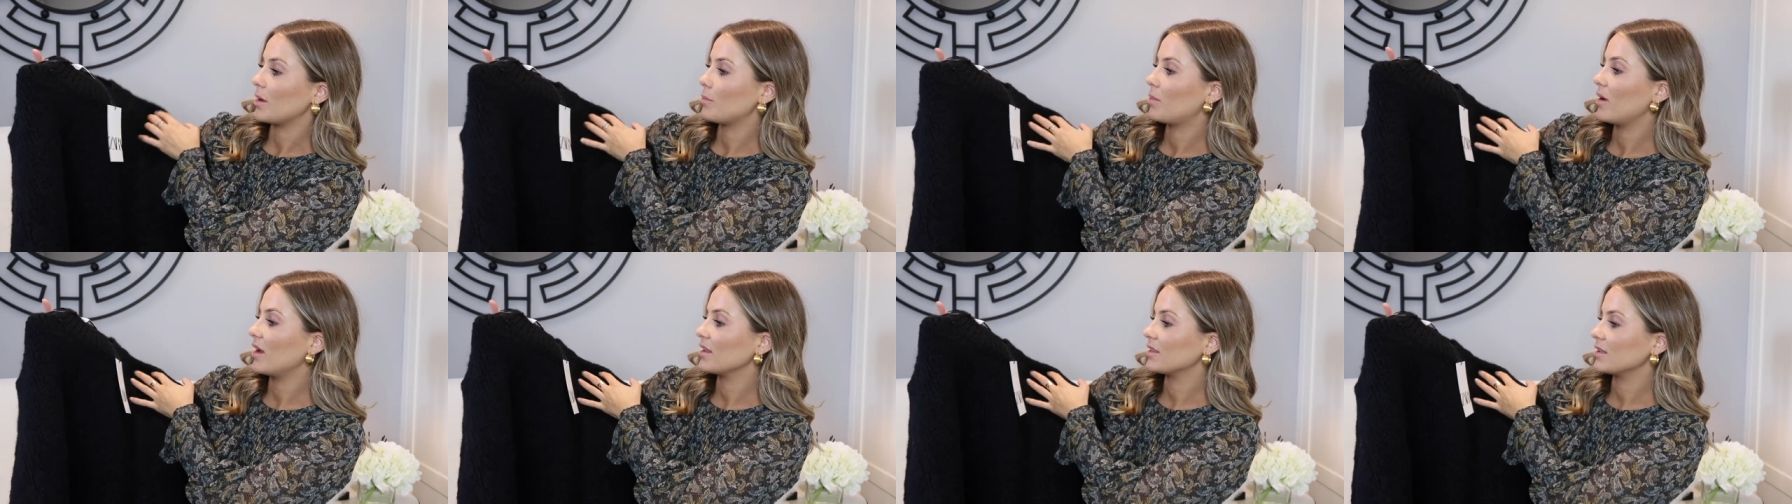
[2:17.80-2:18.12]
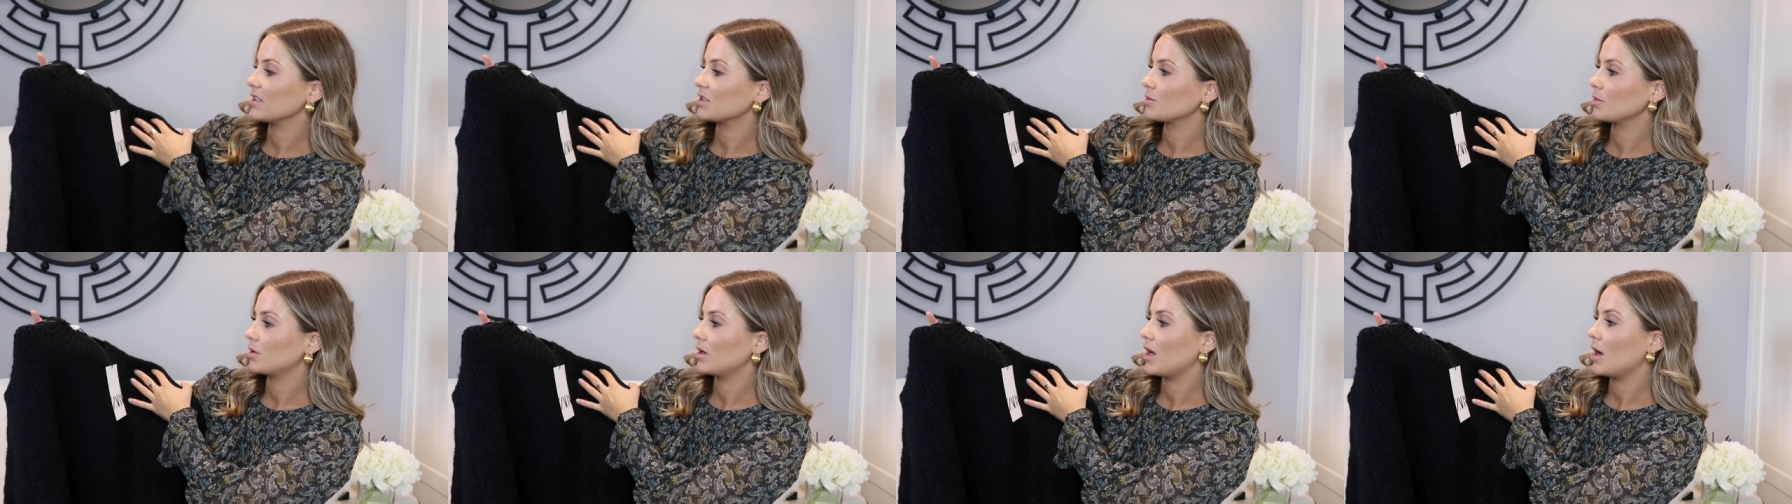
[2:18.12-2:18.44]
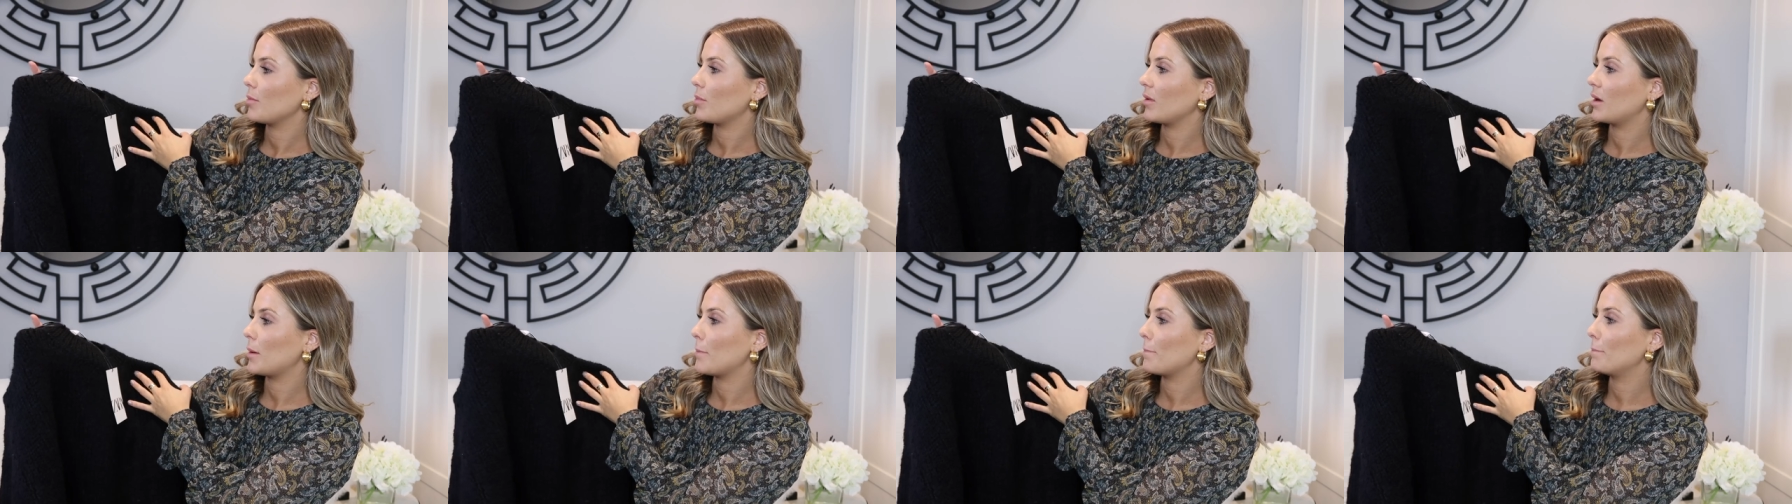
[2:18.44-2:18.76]
So I picked this one
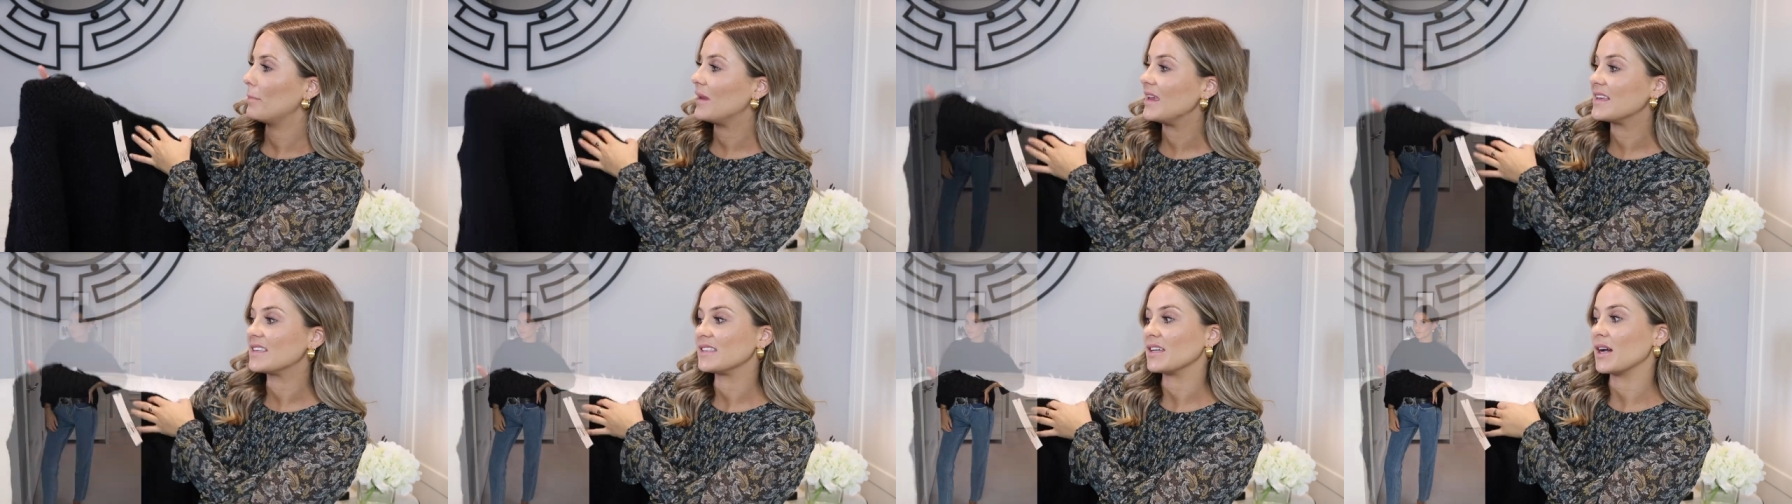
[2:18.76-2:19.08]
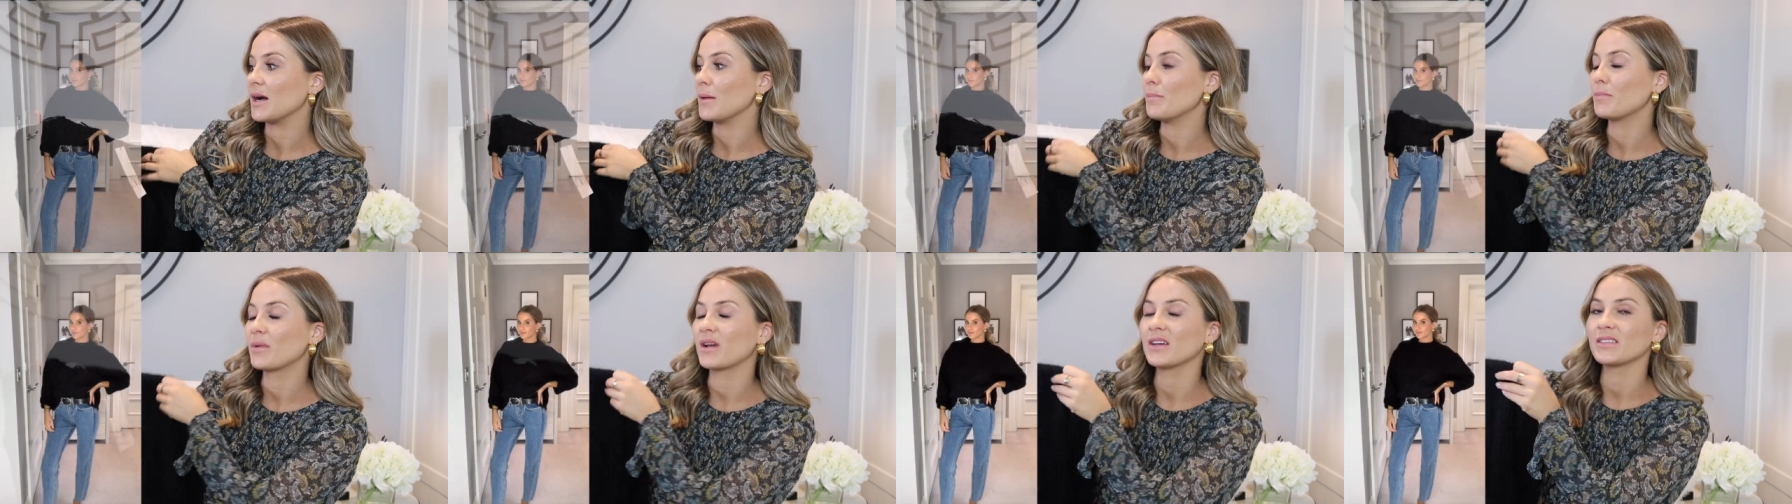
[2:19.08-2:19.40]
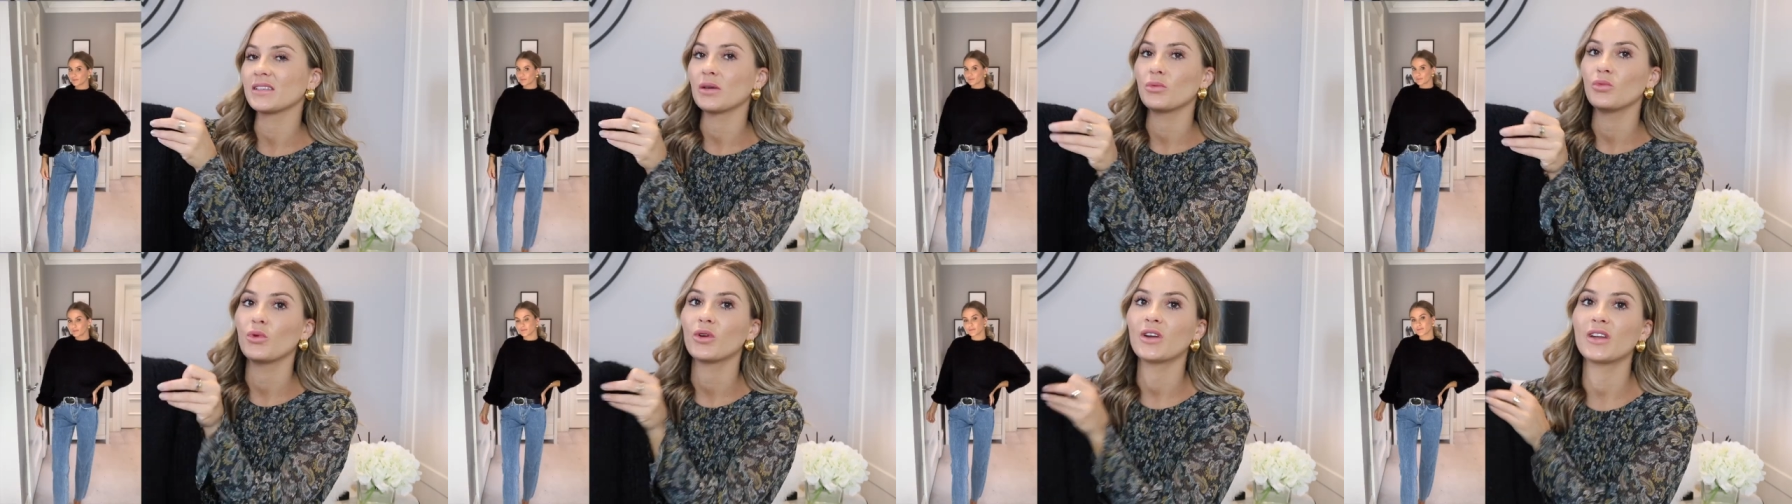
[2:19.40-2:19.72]
up in a medium
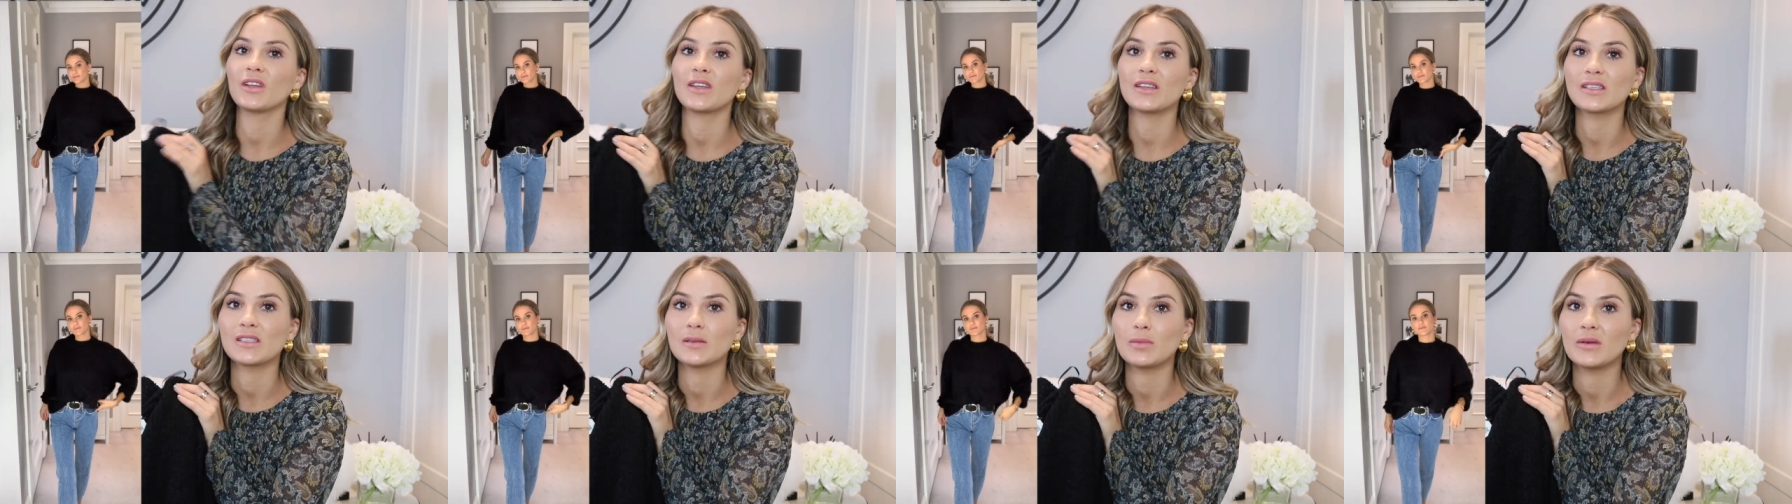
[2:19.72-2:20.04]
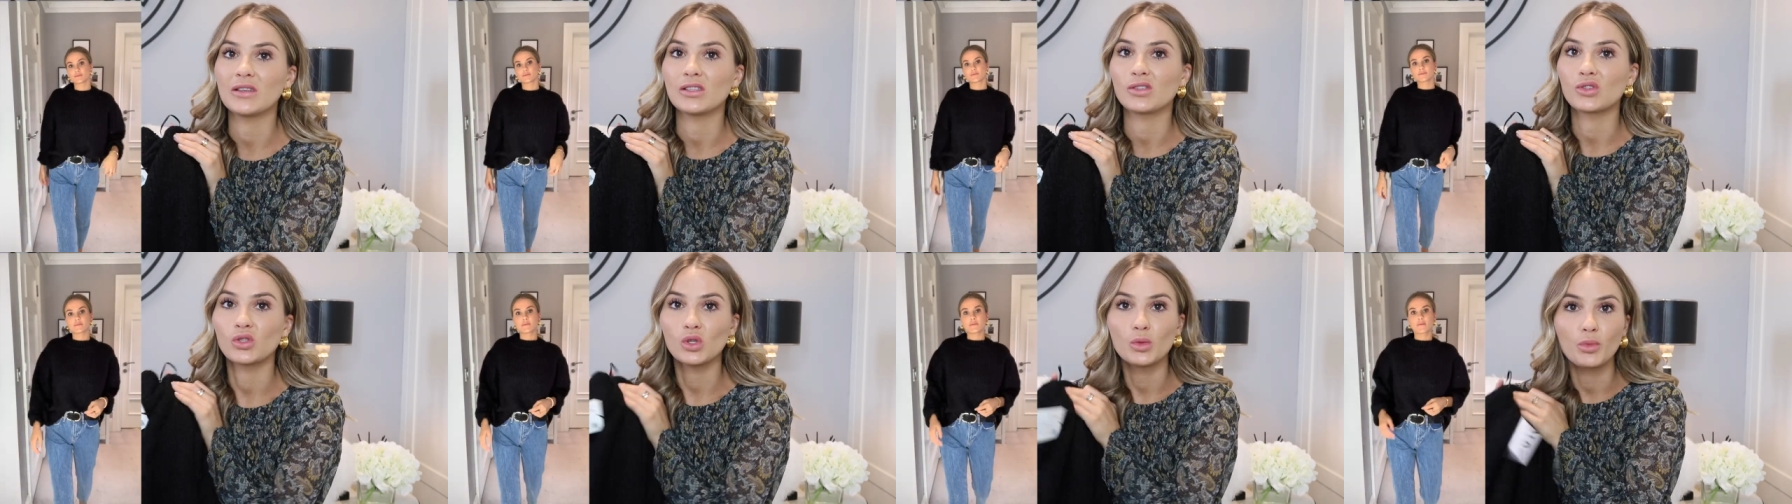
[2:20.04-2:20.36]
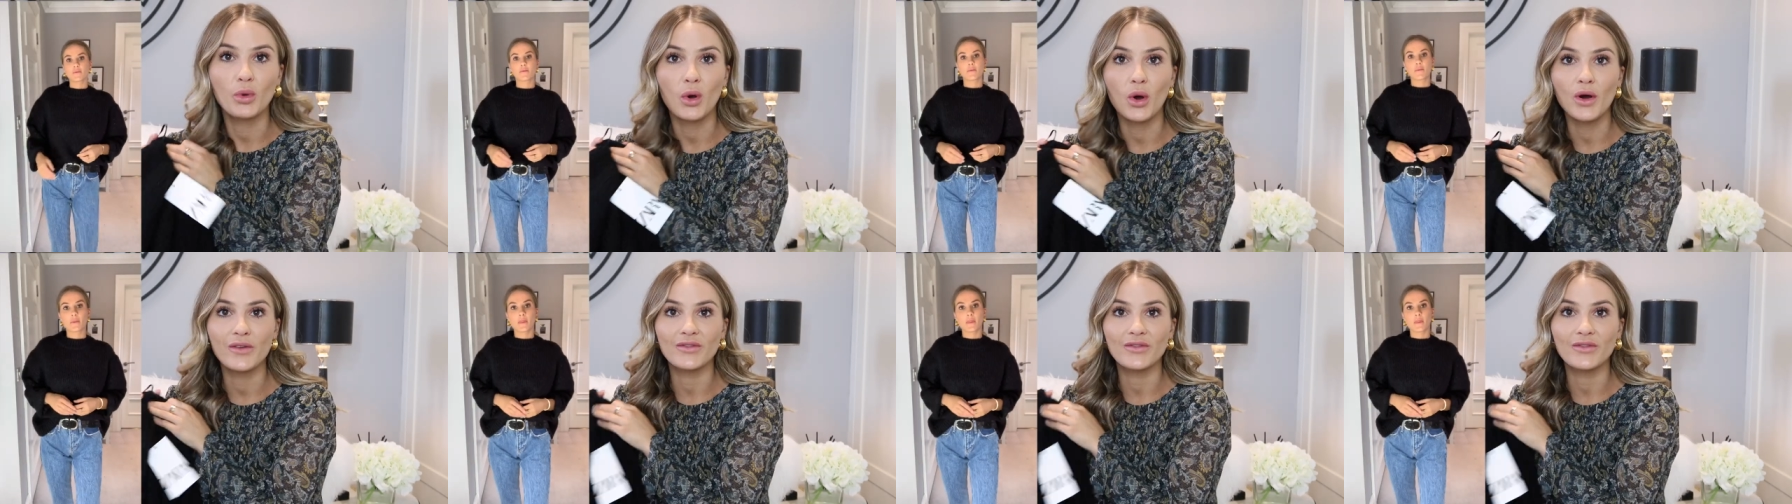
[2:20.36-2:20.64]
because I wanted it to be super